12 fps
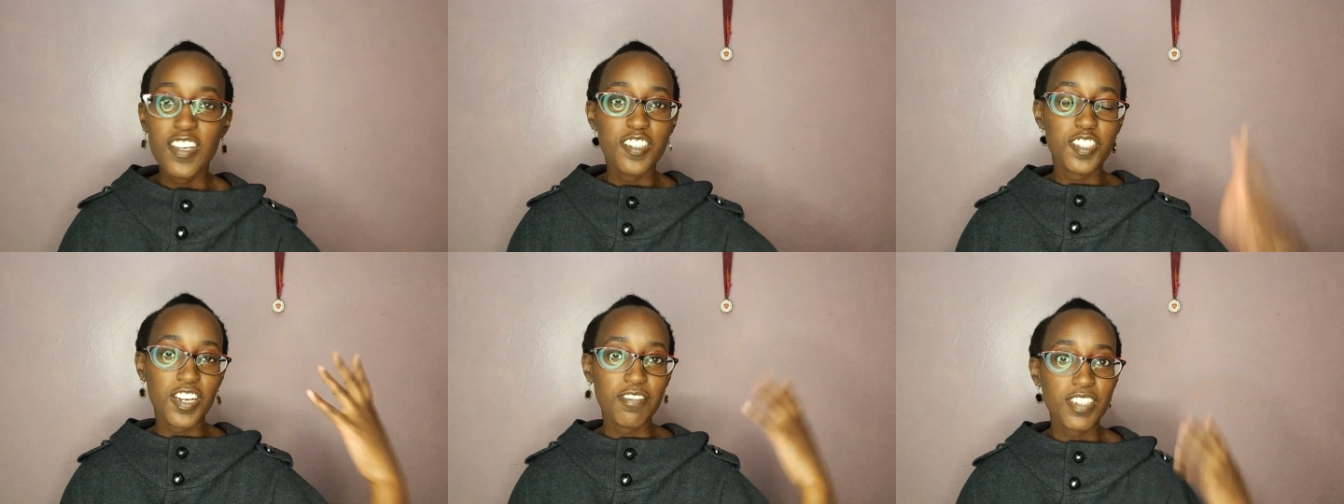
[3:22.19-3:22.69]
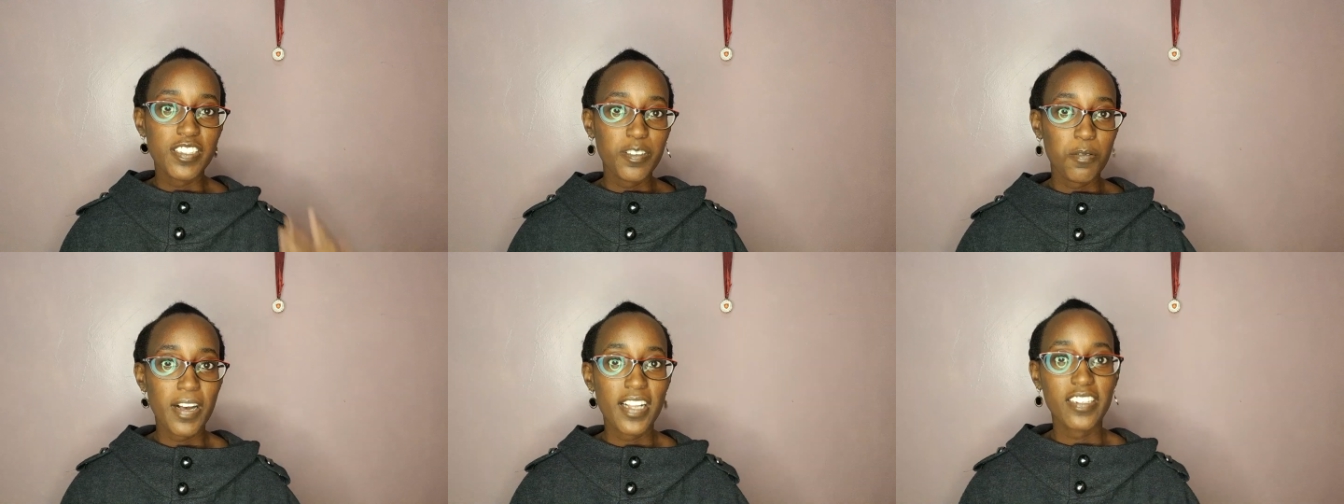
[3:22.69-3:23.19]
travel the
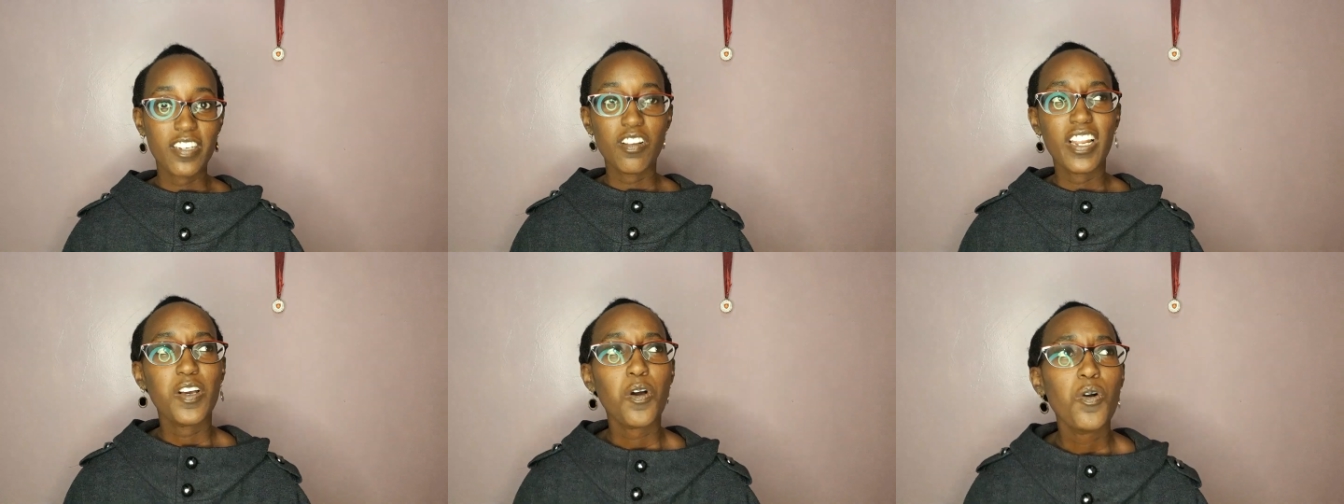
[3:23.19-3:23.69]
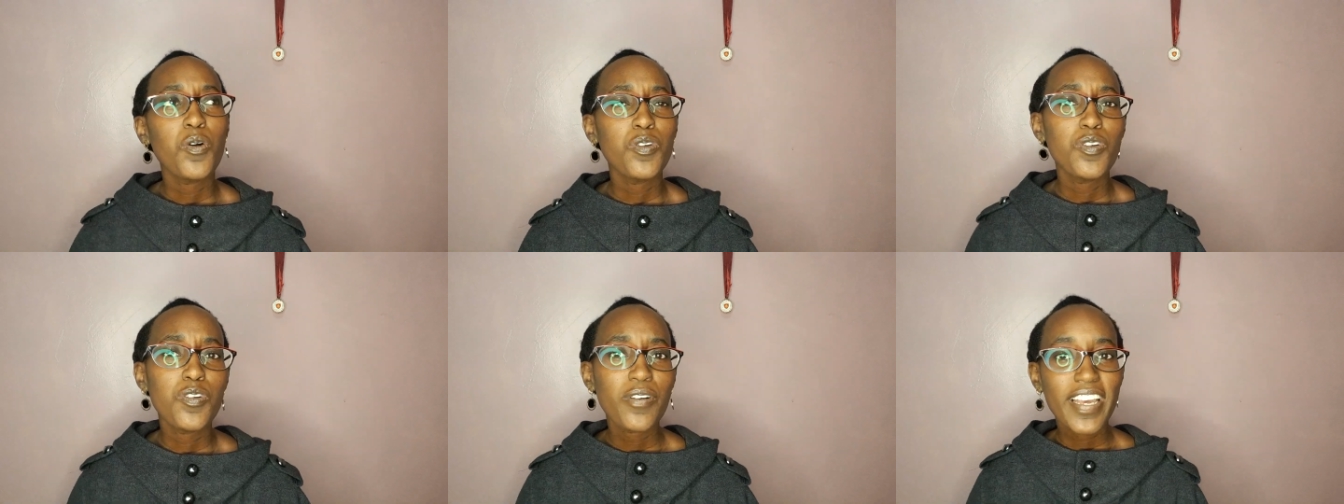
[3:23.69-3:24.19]
world, and you're like, oh,
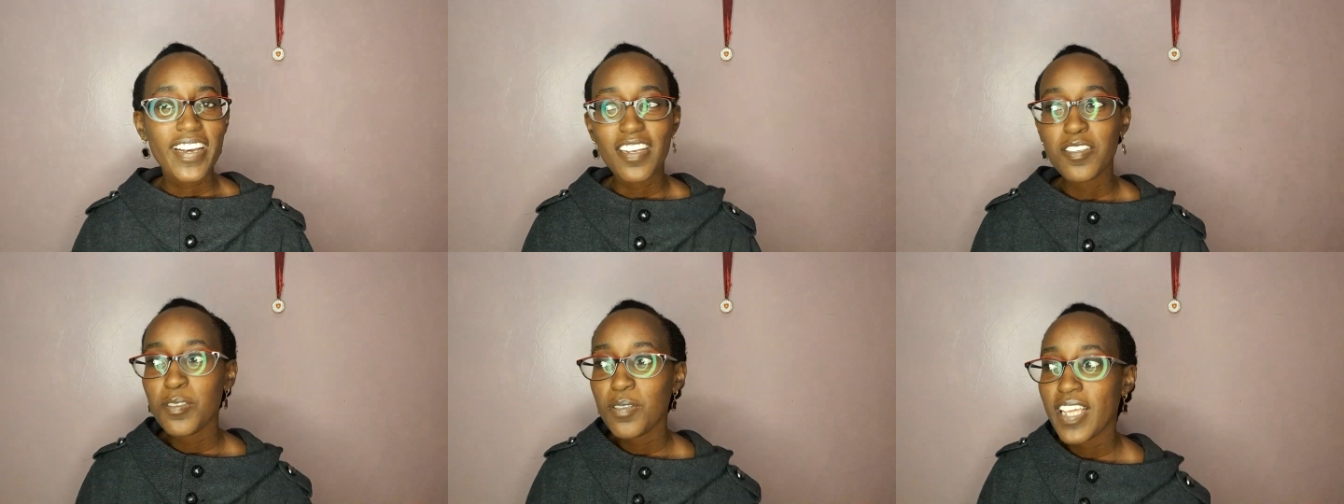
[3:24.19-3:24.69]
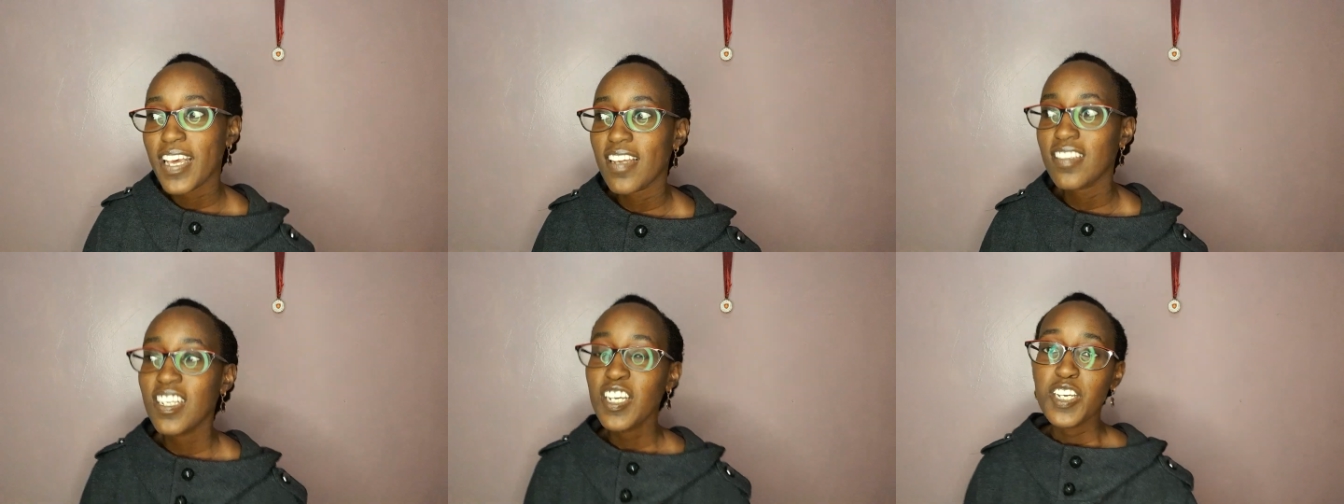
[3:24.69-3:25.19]
no, I can't do
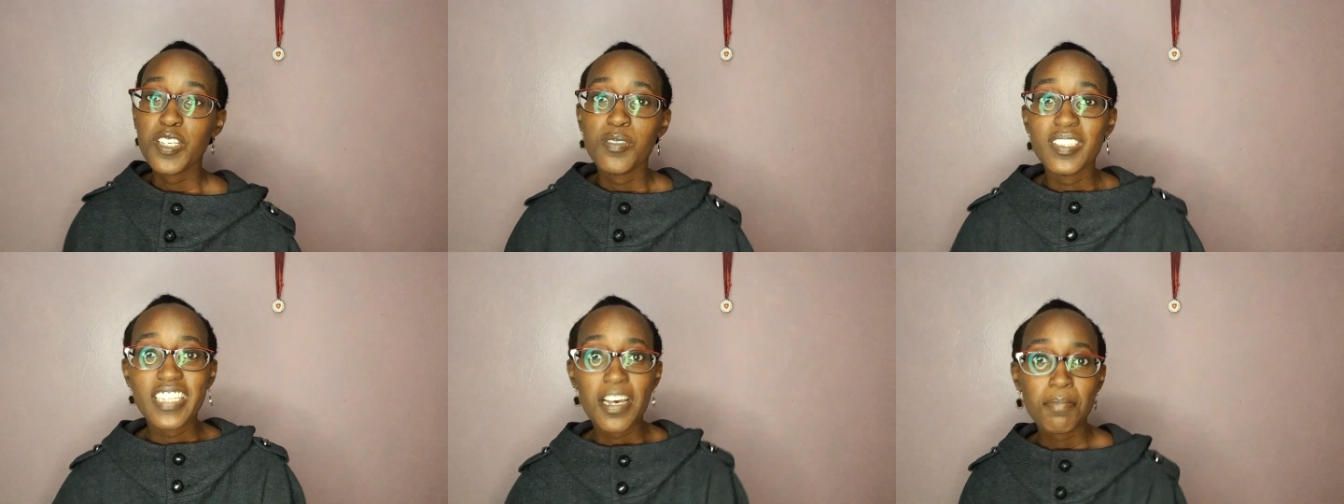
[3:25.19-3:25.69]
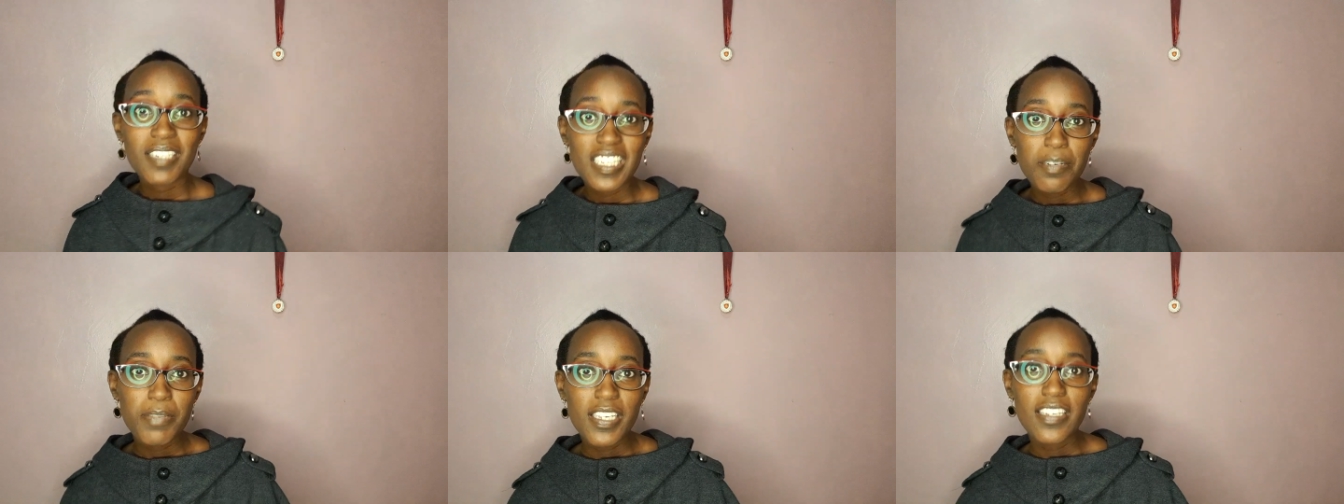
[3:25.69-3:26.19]
that. You see, I'm
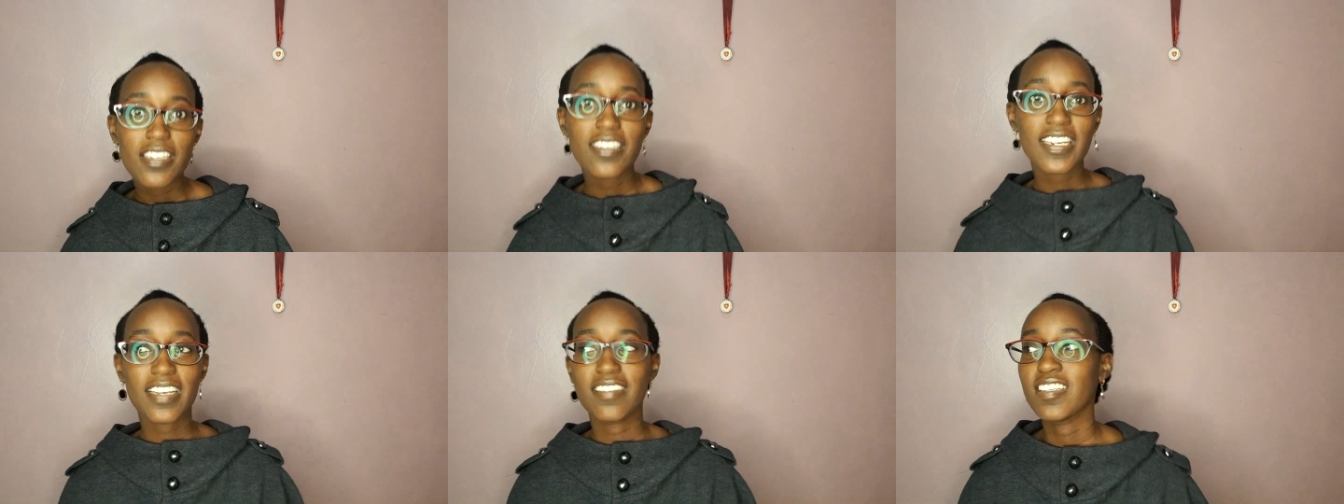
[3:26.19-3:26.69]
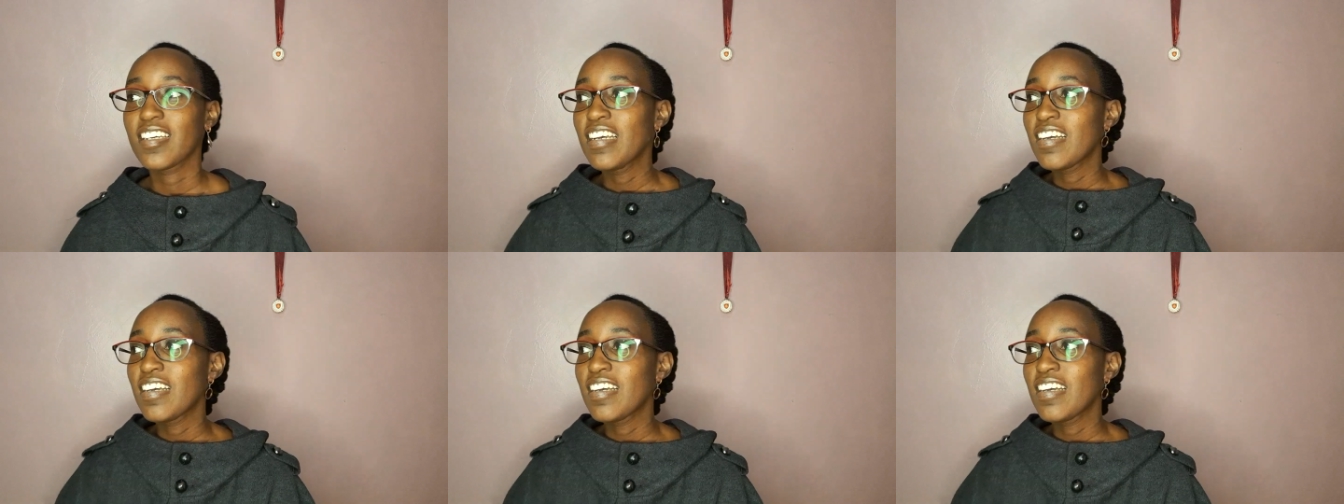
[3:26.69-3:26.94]
timid and